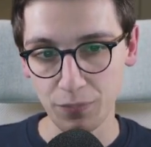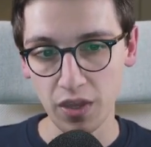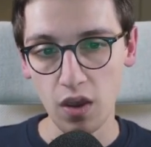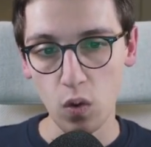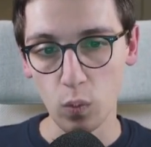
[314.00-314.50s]

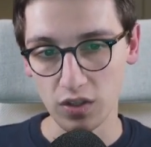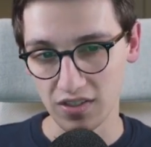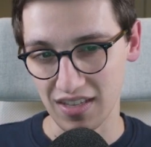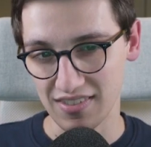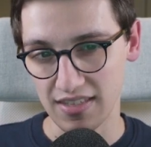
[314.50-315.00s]
What does
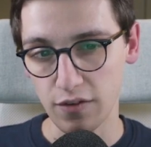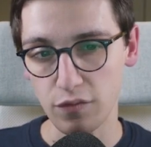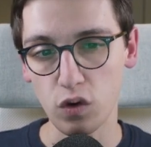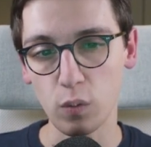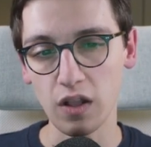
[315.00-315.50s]
that stand
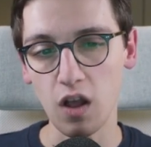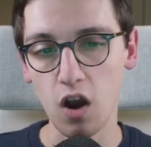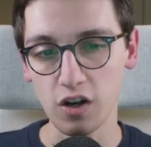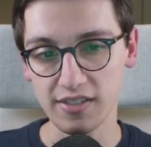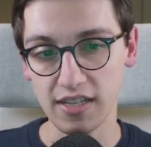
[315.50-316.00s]
for? Well,
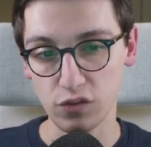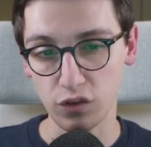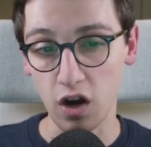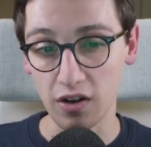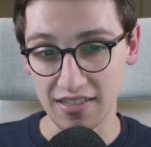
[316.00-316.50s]
R stands for
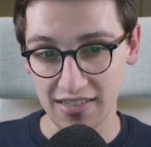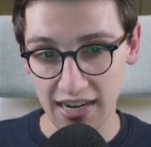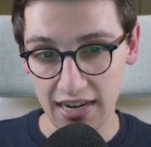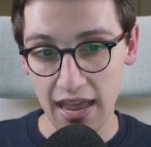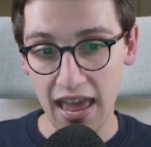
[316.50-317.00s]

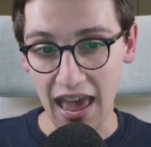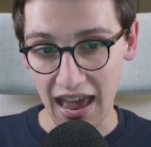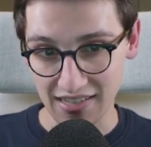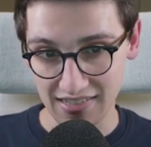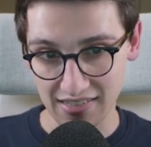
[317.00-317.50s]
RSA,
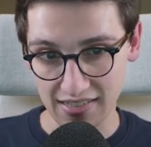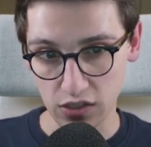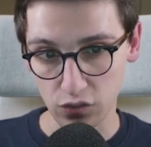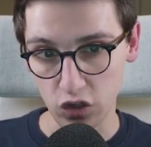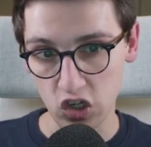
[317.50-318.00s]
S stands
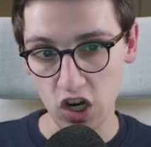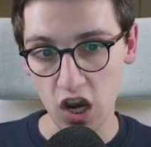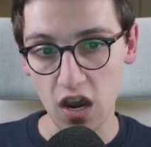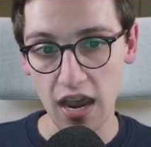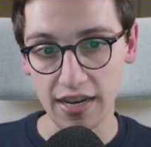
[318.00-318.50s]
for
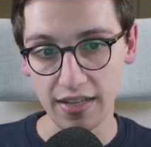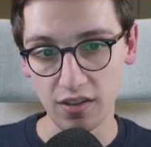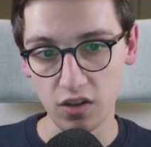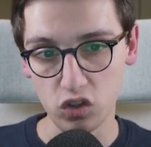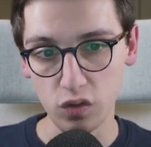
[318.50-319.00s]
SHA, and then
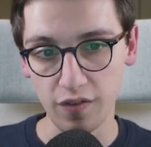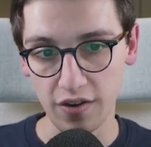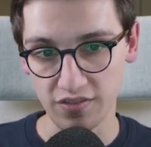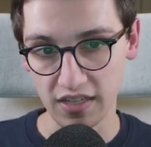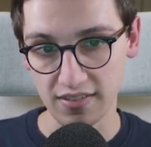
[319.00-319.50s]

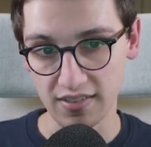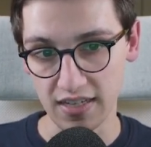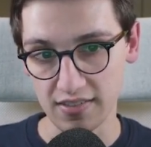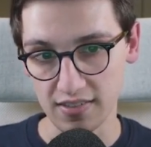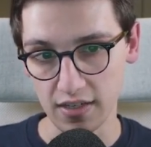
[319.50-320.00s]
256
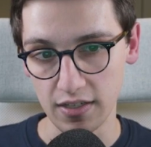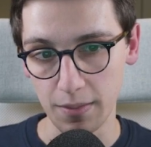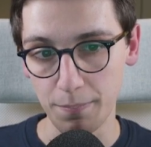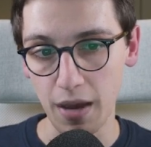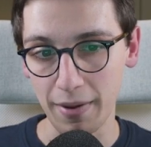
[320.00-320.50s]
is the
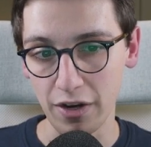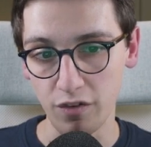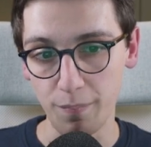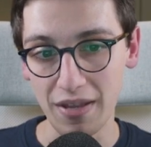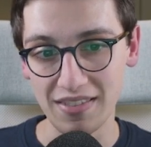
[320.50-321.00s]
amount
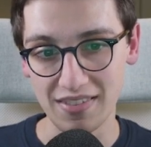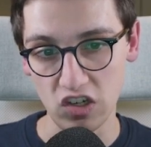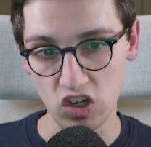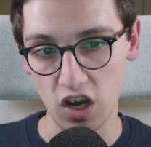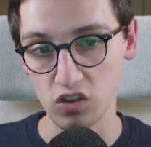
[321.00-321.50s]
of bits in
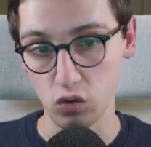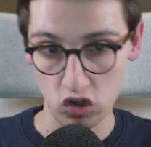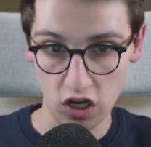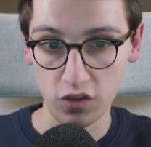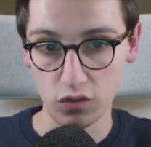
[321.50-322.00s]
SHA, so
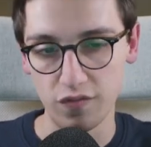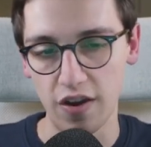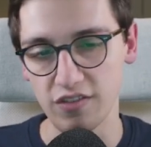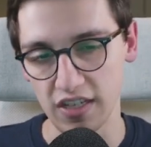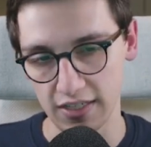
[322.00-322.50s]

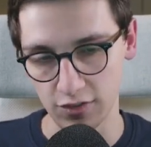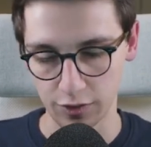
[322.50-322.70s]
SHA-256.